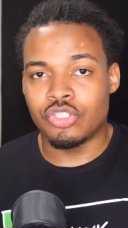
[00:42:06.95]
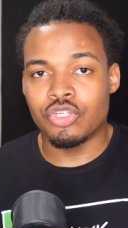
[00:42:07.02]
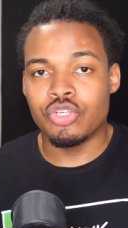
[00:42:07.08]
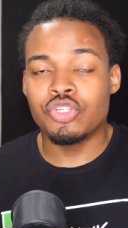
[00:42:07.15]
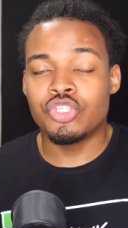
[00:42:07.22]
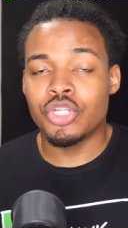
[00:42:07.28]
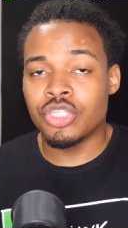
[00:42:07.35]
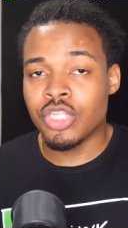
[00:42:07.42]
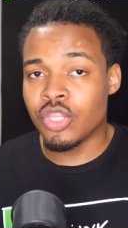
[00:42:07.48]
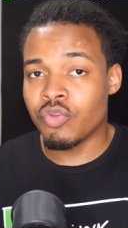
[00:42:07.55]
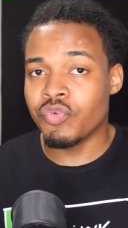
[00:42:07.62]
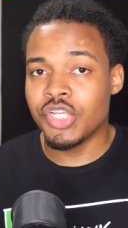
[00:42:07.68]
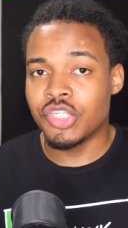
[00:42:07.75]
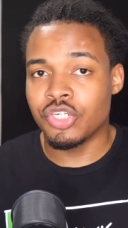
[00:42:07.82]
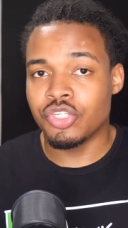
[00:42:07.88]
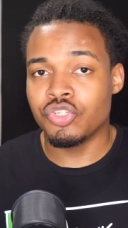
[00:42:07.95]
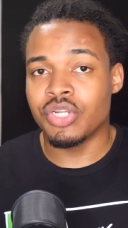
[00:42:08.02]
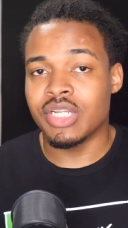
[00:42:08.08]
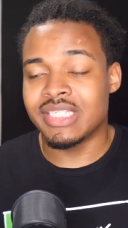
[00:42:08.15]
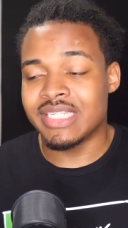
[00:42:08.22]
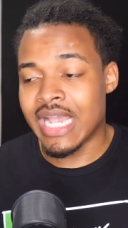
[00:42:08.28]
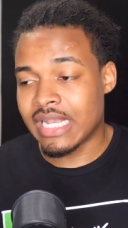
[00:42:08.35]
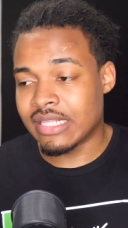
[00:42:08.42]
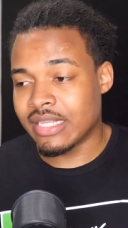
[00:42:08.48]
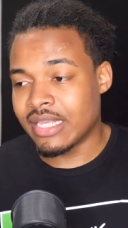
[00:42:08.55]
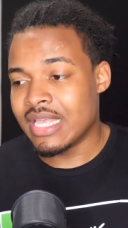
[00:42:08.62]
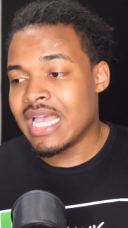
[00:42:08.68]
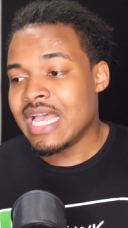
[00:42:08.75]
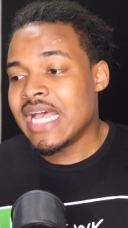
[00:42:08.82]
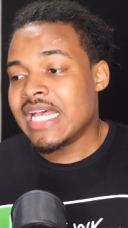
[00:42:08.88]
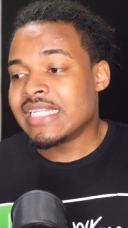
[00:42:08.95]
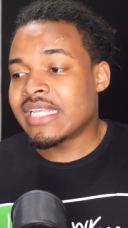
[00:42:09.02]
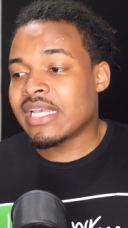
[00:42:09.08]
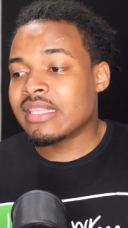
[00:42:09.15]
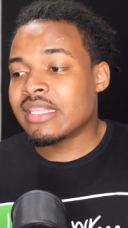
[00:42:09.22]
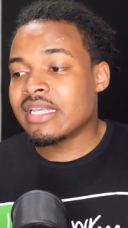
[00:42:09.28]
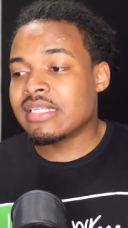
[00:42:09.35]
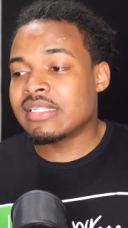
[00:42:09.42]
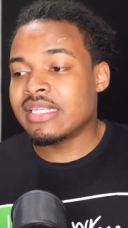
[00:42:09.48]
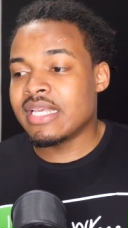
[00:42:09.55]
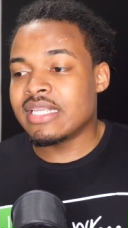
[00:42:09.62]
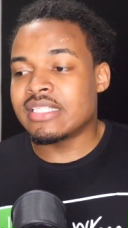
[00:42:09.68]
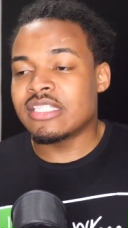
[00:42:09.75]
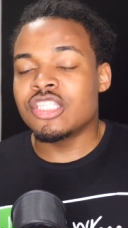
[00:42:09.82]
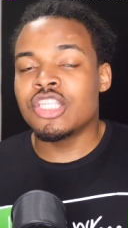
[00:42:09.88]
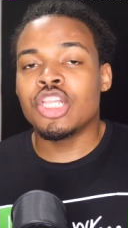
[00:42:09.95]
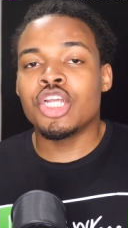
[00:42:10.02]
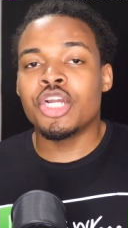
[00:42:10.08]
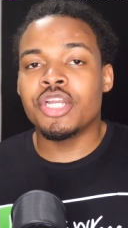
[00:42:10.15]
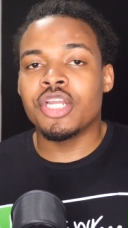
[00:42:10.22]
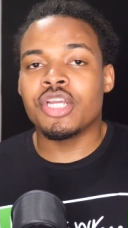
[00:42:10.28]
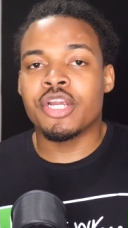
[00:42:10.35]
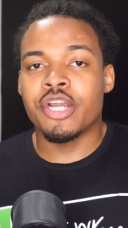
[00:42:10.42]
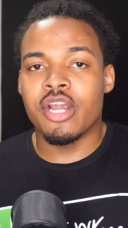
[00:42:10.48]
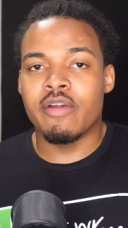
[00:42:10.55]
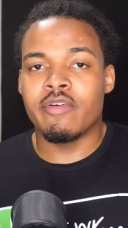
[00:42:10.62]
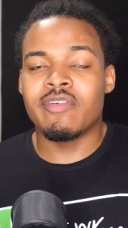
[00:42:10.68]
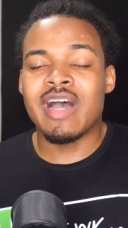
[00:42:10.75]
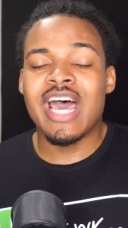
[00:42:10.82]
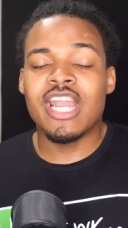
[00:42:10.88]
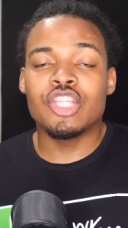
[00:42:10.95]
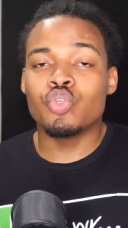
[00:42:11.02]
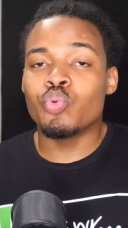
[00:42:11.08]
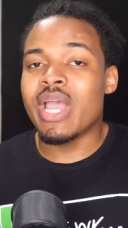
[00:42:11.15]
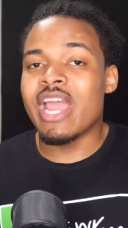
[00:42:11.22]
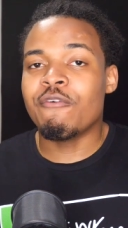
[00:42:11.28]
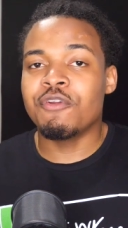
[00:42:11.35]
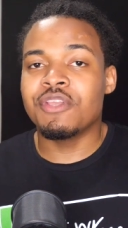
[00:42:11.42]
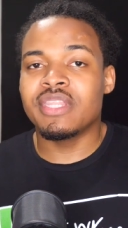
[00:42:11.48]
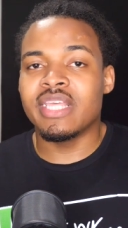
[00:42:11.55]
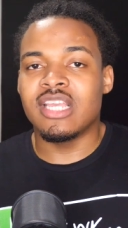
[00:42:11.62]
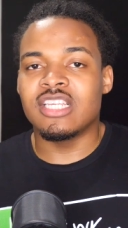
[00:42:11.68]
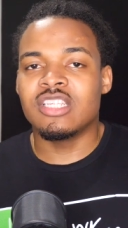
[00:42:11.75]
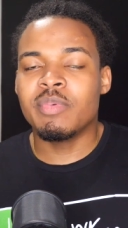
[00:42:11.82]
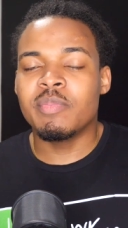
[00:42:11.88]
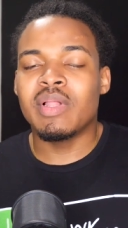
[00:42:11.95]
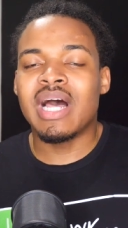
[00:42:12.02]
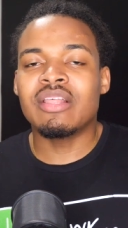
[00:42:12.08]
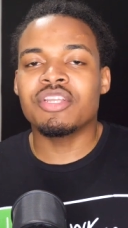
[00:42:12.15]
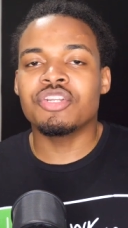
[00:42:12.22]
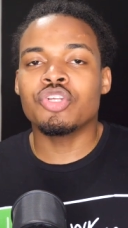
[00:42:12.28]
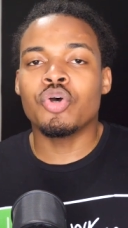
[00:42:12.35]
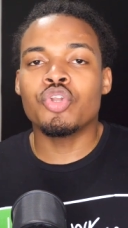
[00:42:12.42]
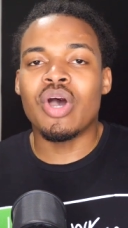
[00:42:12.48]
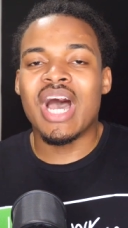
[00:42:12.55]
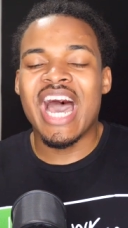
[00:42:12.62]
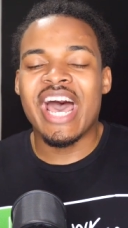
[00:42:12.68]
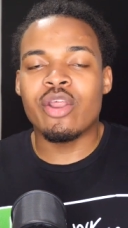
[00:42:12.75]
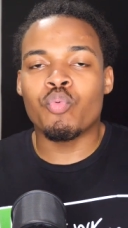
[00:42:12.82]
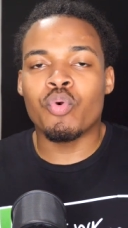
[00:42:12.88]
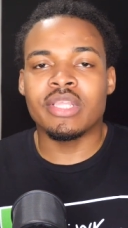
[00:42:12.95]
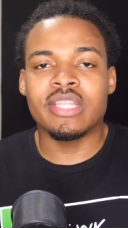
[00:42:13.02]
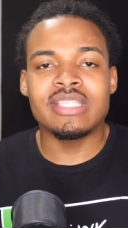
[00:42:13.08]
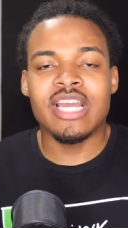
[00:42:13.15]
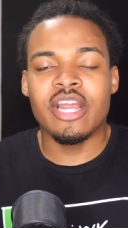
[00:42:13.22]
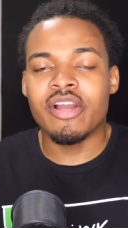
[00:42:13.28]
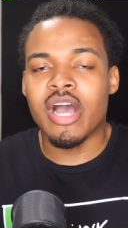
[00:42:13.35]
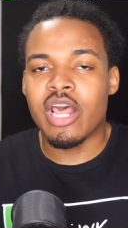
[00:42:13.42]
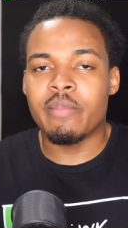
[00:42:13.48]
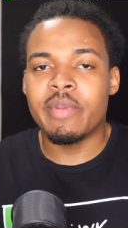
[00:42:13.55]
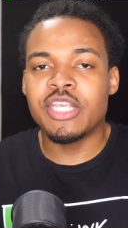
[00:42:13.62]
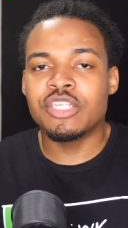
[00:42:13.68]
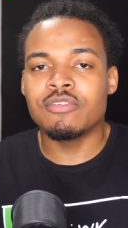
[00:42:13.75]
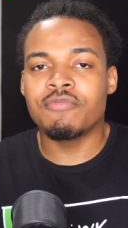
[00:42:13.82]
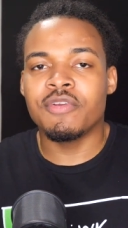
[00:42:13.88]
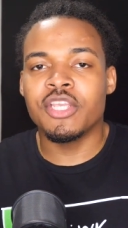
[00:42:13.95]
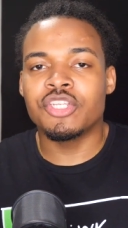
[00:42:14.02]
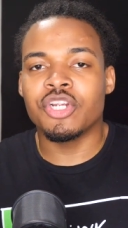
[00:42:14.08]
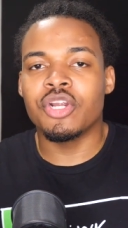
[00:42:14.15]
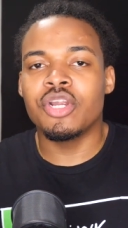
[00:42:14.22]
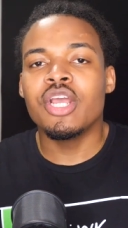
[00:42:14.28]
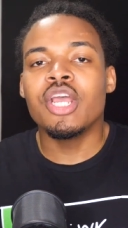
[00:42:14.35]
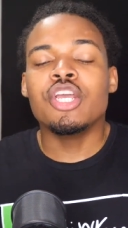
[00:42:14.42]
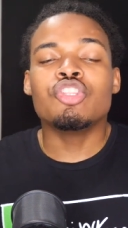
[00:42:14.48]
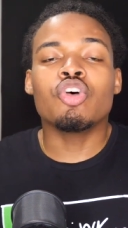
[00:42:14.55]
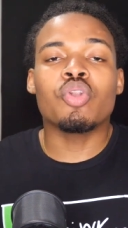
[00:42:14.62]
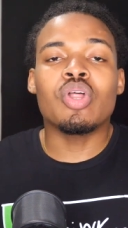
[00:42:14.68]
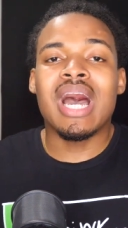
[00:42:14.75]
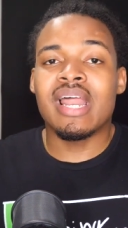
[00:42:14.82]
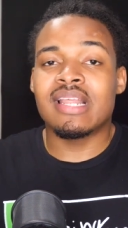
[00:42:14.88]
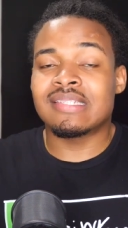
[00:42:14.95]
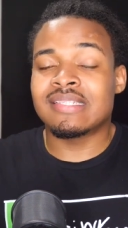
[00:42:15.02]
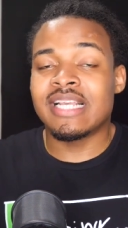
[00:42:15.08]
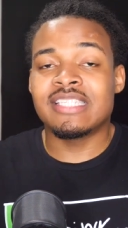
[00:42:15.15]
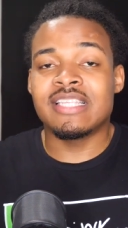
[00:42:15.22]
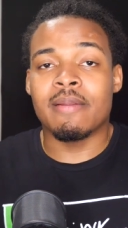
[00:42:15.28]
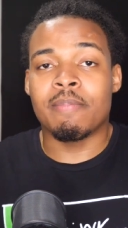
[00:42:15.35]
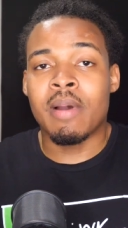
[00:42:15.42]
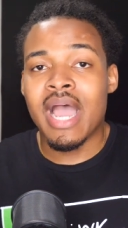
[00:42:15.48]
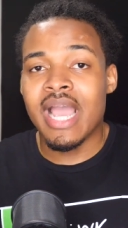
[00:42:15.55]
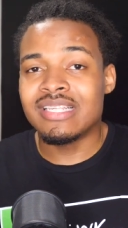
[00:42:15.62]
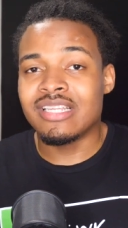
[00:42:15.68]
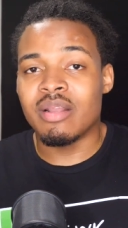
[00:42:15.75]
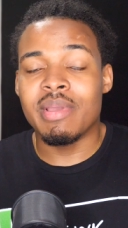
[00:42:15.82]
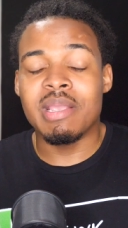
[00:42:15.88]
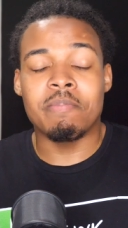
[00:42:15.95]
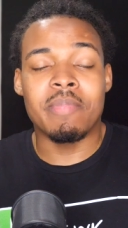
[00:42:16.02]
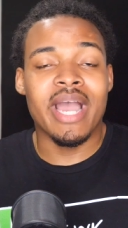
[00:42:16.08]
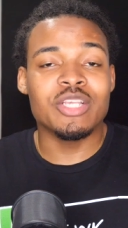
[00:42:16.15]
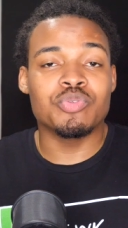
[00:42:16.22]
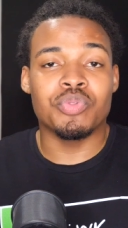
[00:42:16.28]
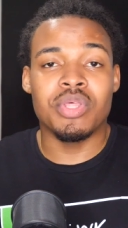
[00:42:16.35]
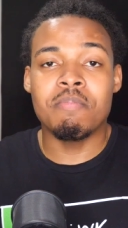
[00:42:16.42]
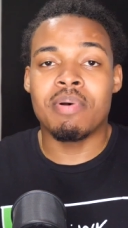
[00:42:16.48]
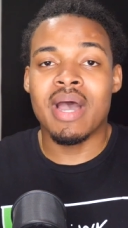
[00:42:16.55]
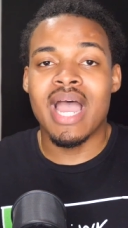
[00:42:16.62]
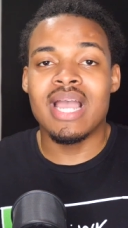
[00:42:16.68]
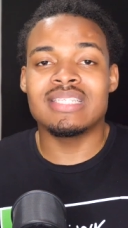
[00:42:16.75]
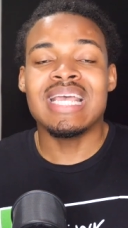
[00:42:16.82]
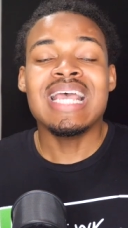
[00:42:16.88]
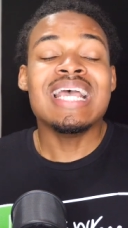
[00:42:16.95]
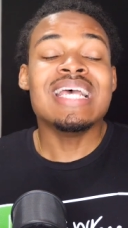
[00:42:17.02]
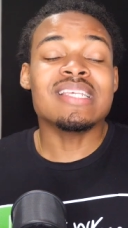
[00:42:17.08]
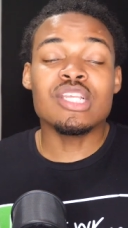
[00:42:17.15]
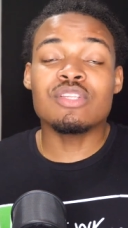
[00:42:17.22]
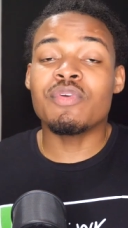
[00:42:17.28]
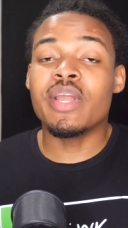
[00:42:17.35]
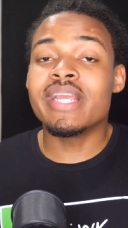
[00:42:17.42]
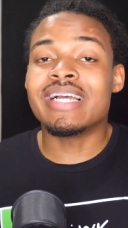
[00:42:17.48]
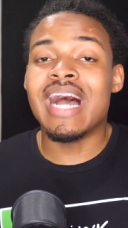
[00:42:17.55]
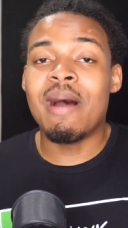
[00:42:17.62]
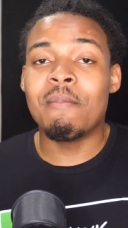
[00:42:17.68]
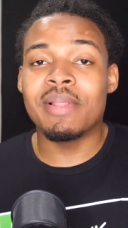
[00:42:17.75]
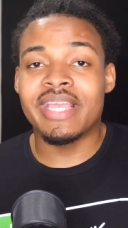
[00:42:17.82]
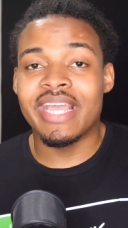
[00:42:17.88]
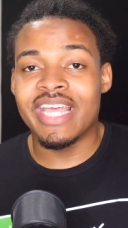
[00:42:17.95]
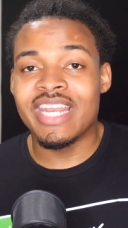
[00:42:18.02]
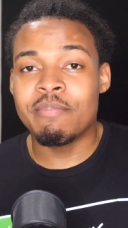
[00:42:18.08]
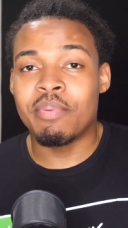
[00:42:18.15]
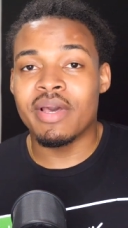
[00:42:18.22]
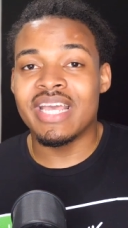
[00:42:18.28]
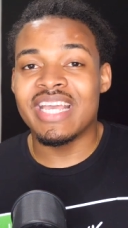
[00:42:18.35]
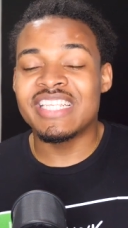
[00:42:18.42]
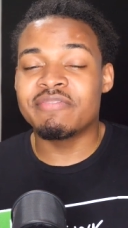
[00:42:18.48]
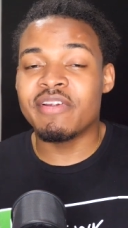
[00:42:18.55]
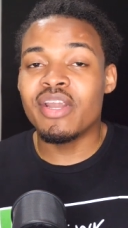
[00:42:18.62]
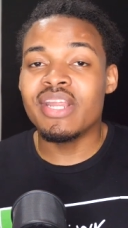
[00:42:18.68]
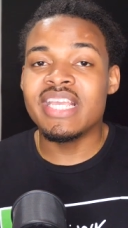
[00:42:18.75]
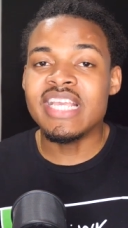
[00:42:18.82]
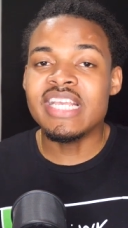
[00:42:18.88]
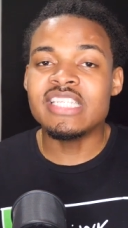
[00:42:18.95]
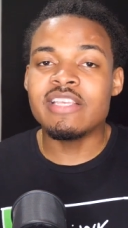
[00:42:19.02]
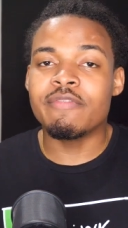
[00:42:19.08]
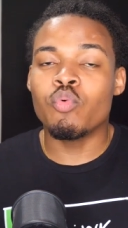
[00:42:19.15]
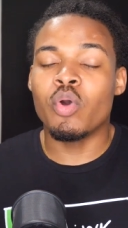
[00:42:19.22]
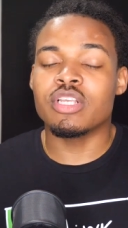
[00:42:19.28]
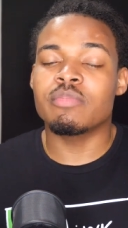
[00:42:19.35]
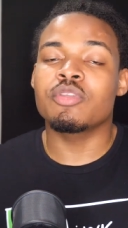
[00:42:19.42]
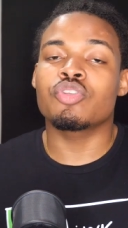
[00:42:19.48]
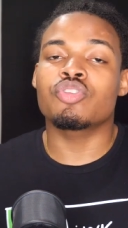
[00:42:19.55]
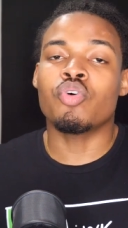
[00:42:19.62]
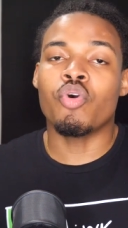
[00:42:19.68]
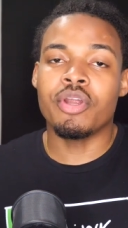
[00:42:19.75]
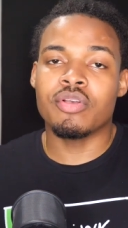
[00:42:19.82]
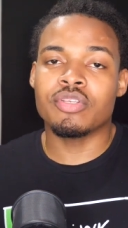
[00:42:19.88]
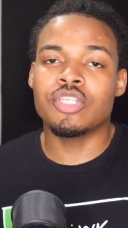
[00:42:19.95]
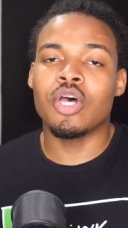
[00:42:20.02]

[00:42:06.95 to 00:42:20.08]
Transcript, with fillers: So you should have done the research and you should have checked it. Second thing is this, the learning curve of how to do everything. Some people out there don't know how to work the entire automation feature, don't know how to slice their pies, how to make pies within pies. It sounds very complicated, but it's very easy if you watch them in a tutorial.